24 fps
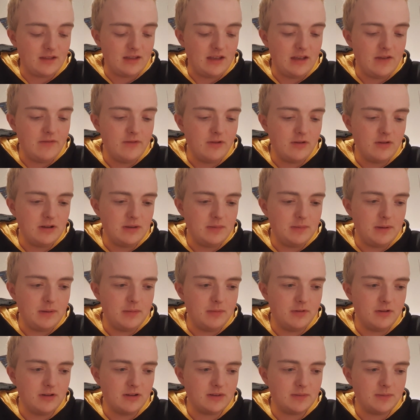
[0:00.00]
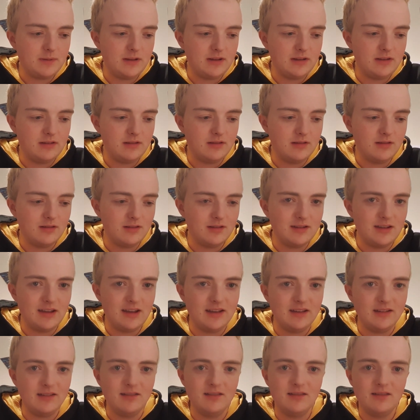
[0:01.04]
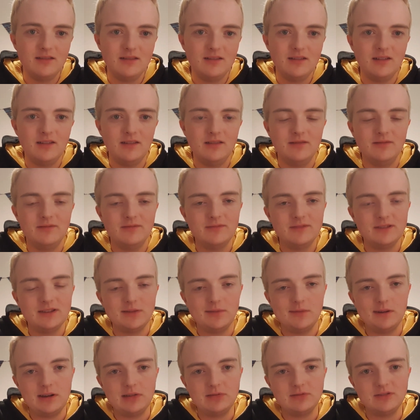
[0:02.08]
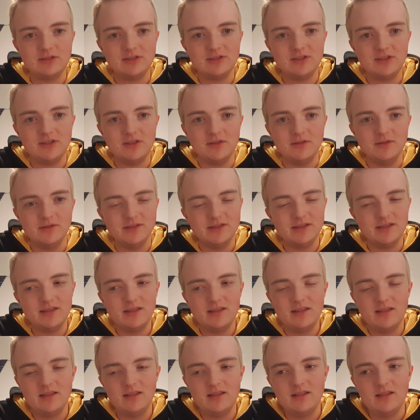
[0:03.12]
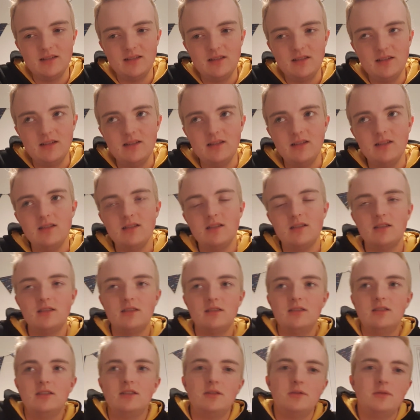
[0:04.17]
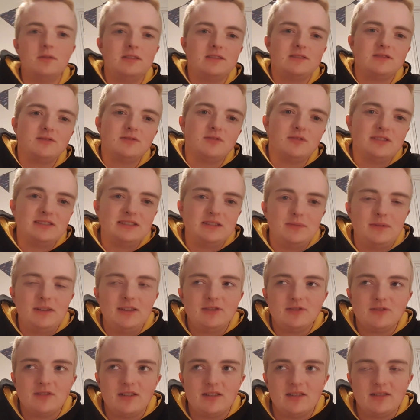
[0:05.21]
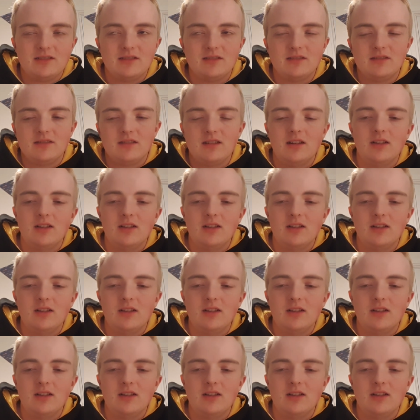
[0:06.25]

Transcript: If only people could spend a day in someone else's shoes. It's not easy being trans.